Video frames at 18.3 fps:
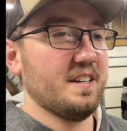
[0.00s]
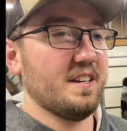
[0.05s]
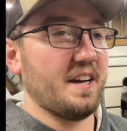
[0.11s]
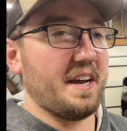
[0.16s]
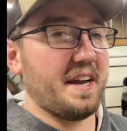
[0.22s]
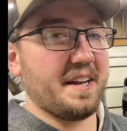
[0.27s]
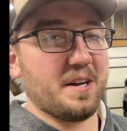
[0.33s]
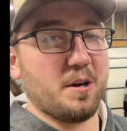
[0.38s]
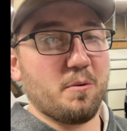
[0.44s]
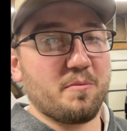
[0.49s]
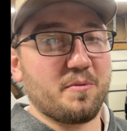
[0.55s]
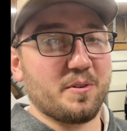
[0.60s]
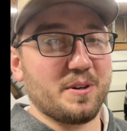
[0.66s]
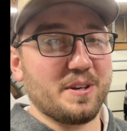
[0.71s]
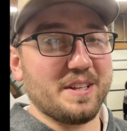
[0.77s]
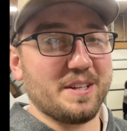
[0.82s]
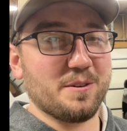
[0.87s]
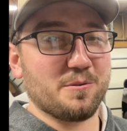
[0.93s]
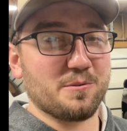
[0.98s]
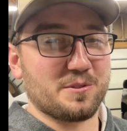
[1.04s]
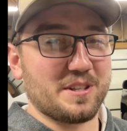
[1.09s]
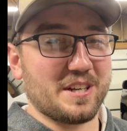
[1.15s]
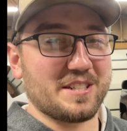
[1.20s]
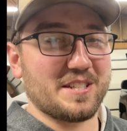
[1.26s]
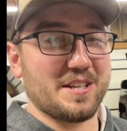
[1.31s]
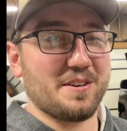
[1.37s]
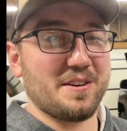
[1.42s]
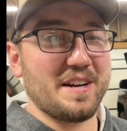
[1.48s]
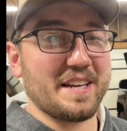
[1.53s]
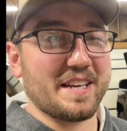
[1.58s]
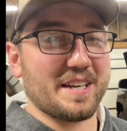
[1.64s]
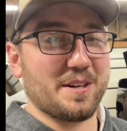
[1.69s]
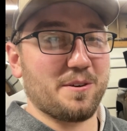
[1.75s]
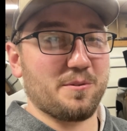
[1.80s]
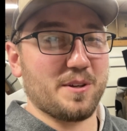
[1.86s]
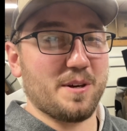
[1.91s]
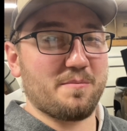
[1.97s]
and hopefully the old 6L80 can
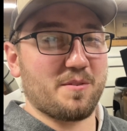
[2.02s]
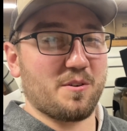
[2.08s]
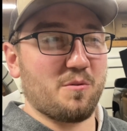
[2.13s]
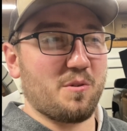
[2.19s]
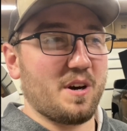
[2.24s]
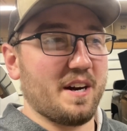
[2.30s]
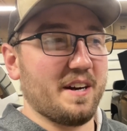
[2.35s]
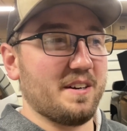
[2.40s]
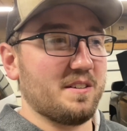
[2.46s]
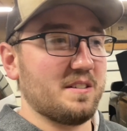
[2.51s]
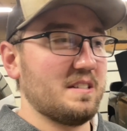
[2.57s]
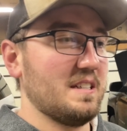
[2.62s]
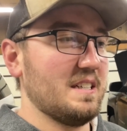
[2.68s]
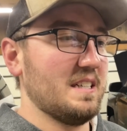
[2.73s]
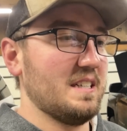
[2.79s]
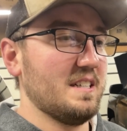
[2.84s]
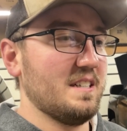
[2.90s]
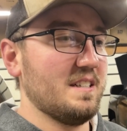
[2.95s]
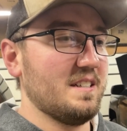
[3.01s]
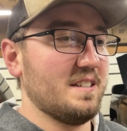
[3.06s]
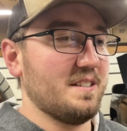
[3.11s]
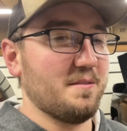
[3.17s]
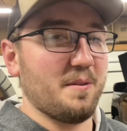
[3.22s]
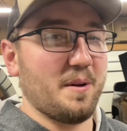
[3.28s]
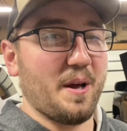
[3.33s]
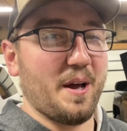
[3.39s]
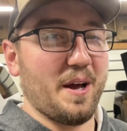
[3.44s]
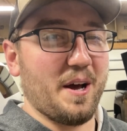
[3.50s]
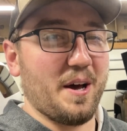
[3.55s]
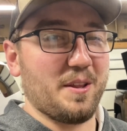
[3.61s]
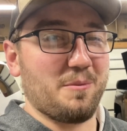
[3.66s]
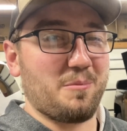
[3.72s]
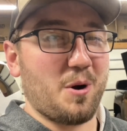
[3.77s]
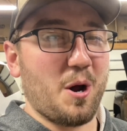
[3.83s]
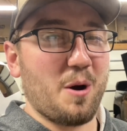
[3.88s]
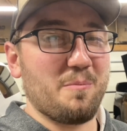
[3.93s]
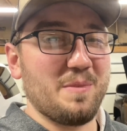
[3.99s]
hold up for a while. Uh, the
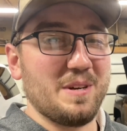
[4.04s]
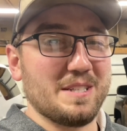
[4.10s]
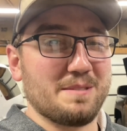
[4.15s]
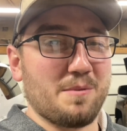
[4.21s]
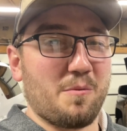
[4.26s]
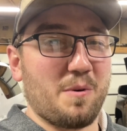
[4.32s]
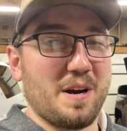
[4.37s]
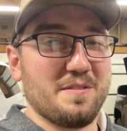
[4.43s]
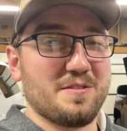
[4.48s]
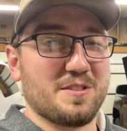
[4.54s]
problem is my wife's